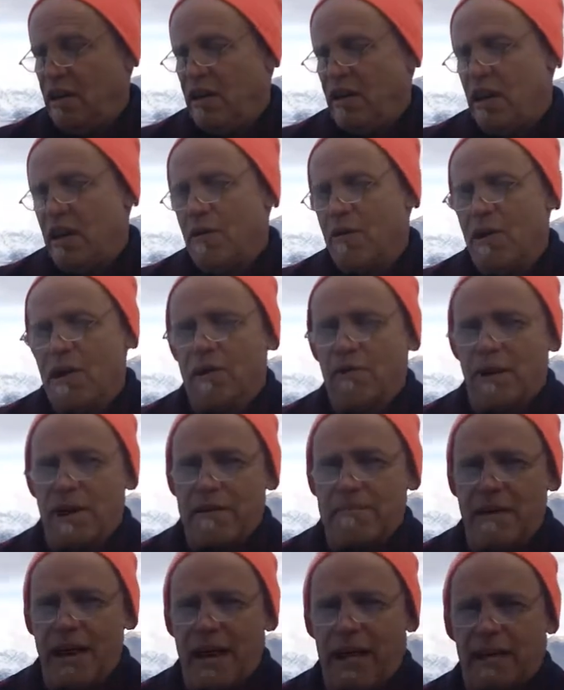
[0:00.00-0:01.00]
I want to
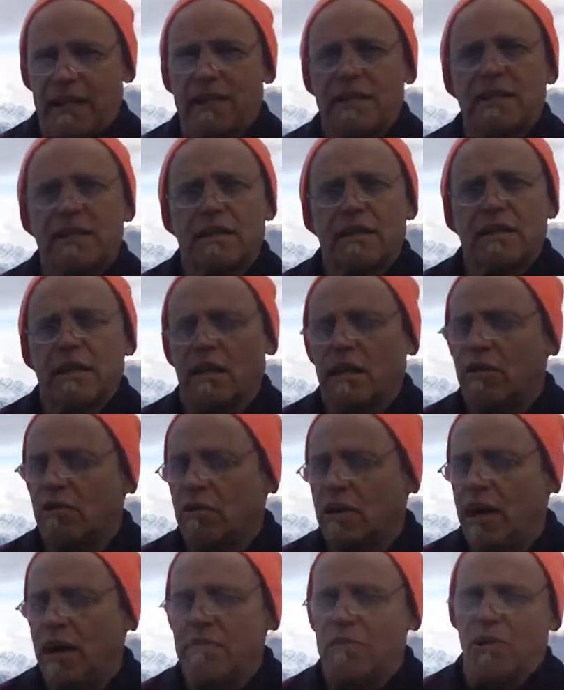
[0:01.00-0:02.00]
read Megan's
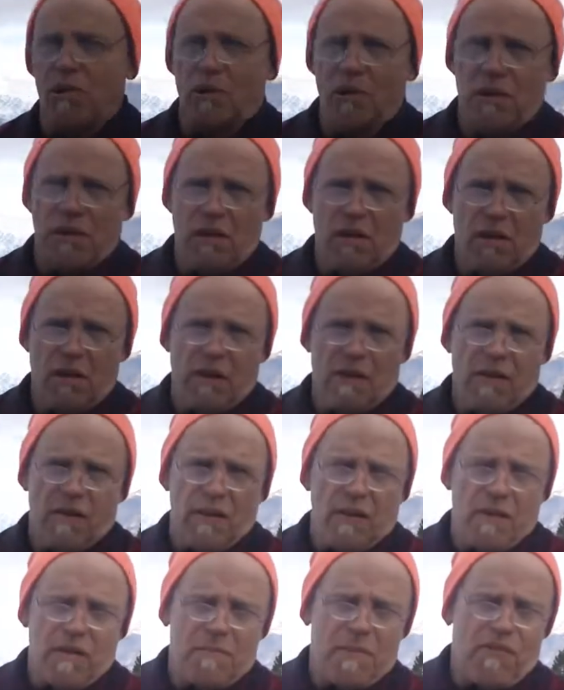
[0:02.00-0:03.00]
incredible.
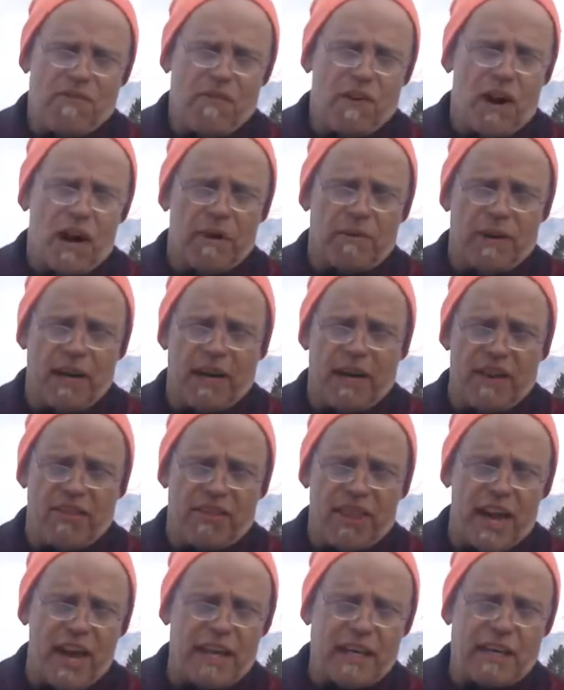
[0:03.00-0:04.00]
Before I read it,
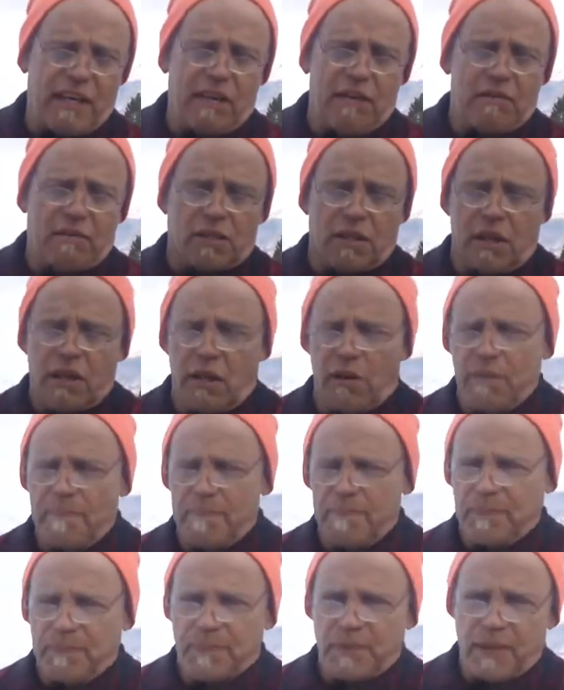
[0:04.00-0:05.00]
thank you to
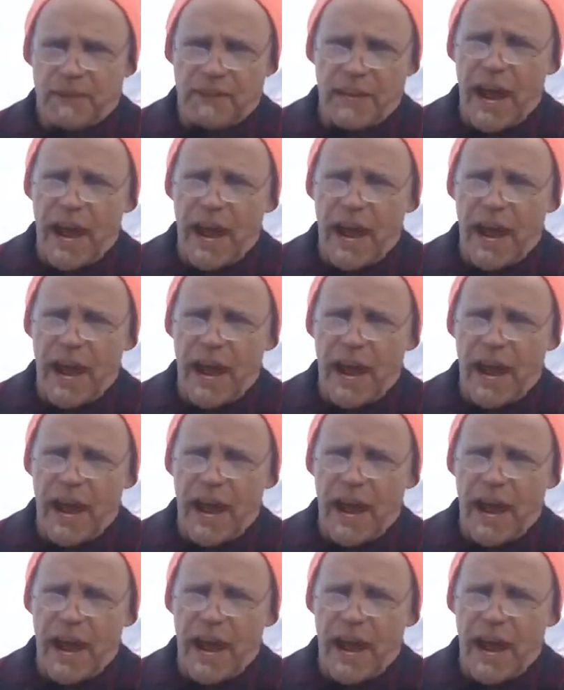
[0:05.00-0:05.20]
the